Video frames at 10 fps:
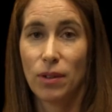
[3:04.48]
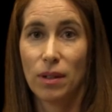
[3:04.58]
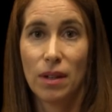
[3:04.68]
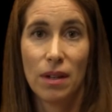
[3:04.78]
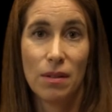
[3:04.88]

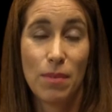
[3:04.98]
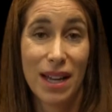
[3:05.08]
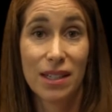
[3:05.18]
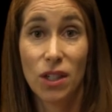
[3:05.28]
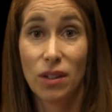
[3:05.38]
for
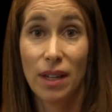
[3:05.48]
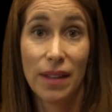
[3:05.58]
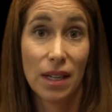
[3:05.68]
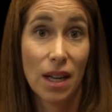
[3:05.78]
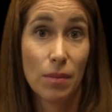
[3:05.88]
bacteria
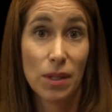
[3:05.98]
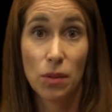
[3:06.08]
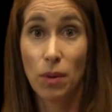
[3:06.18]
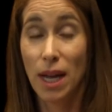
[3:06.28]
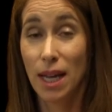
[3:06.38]
that come
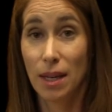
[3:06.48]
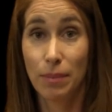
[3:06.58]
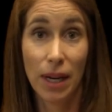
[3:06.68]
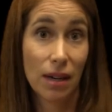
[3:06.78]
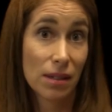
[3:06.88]
its way
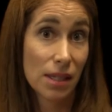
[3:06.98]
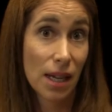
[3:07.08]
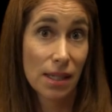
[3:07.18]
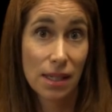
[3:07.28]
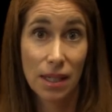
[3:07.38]
and
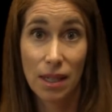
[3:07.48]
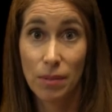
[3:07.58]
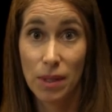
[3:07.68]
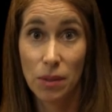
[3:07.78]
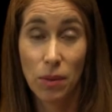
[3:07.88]
parasites that
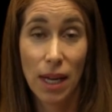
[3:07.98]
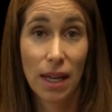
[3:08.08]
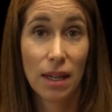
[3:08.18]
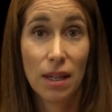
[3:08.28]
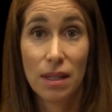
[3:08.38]
come its
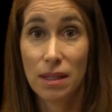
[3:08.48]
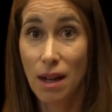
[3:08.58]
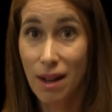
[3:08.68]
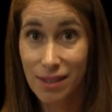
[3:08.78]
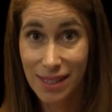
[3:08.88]
way,
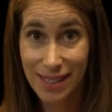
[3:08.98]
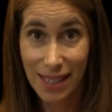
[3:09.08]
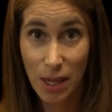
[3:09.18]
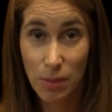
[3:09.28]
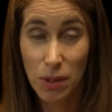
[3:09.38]
toxins
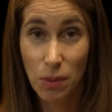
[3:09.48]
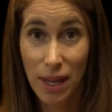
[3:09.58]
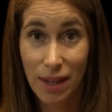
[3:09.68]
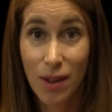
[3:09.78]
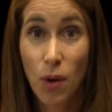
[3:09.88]
that come its
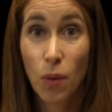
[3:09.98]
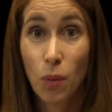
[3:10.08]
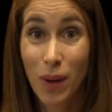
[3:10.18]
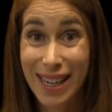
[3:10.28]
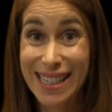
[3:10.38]
way,
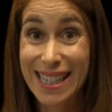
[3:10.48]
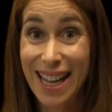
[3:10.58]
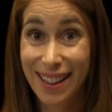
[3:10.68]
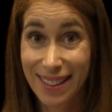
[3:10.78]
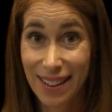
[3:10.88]
when it's
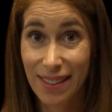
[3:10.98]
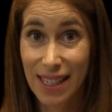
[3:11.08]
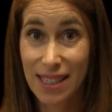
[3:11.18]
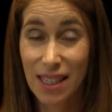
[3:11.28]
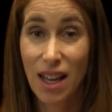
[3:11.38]
healthy.
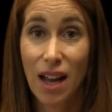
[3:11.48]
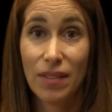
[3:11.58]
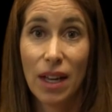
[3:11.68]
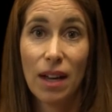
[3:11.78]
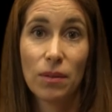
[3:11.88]
That's the
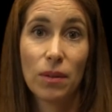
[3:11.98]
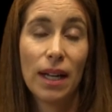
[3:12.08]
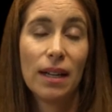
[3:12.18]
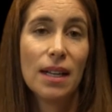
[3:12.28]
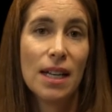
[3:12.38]
caveat,
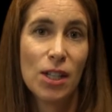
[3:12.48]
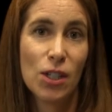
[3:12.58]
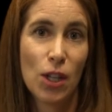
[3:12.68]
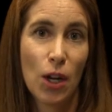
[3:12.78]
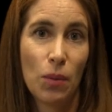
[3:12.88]
right?
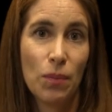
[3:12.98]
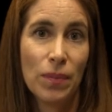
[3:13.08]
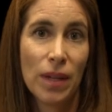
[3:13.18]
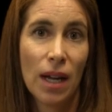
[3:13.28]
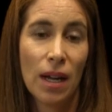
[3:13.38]
So
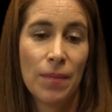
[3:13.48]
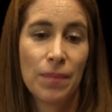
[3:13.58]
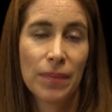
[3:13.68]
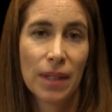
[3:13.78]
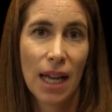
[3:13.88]

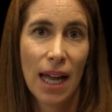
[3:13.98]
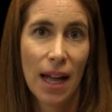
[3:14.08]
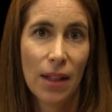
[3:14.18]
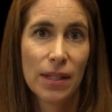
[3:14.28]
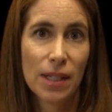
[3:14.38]
um, a
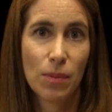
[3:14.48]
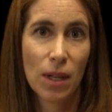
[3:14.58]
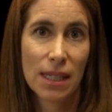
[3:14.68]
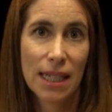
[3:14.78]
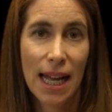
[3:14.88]
healthy
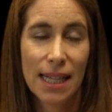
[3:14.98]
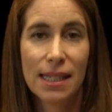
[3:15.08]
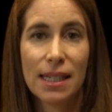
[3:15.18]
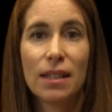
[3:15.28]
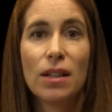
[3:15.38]
small
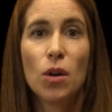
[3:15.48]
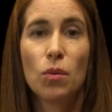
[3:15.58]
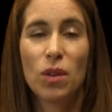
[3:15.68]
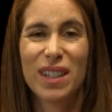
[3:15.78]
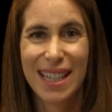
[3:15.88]
intestine
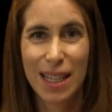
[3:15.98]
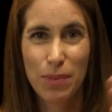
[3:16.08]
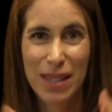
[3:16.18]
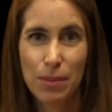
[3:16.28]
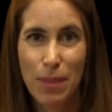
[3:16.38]
will
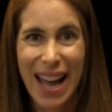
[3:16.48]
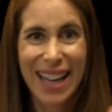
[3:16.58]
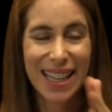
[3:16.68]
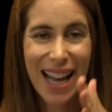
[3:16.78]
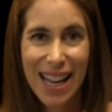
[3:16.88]
keep these
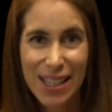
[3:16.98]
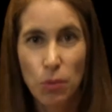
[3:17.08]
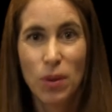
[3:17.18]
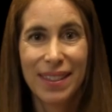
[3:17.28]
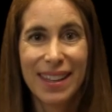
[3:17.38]
bad
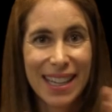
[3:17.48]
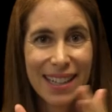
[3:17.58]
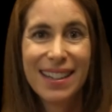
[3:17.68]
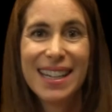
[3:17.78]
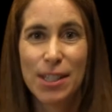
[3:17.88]
guys
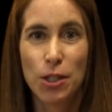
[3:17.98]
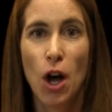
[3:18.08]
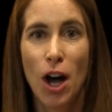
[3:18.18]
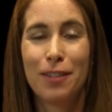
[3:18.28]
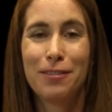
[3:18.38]
within its
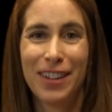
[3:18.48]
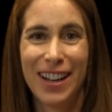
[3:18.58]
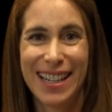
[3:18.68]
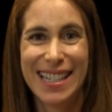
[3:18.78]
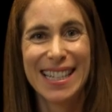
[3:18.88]

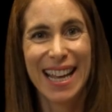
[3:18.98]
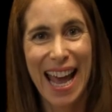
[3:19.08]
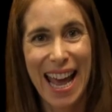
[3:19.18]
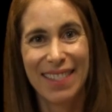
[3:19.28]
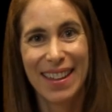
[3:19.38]
confines
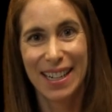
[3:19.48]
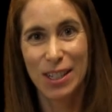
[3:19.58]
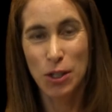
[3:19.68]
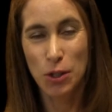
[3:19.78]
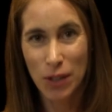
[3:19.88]
and then
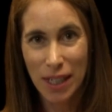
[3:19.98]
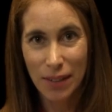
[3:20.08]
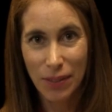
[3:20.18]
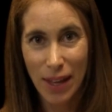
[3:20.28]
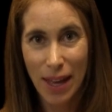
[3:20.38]

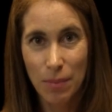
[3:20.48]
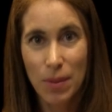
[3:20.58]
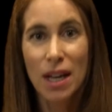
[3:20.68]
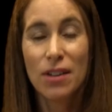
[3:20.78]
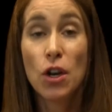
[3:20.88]
excrete
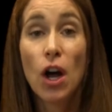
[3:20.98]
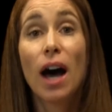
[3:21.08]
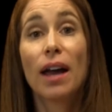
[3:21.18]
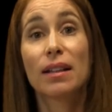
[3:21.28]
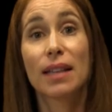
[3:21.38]
them,
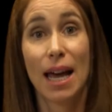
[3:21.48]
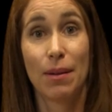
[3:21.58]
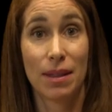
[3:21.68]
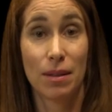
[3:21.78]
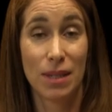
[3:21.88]
not
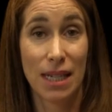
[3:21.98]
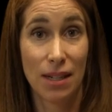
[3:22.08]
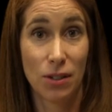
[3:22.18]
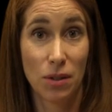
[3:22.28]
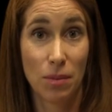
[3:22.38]
allowing them to
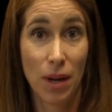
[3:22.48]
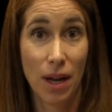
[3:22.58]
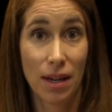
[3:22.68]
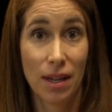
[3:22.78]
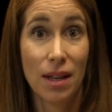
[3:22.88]
enter the
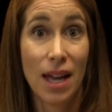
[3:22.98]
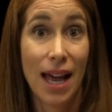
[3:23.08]
body.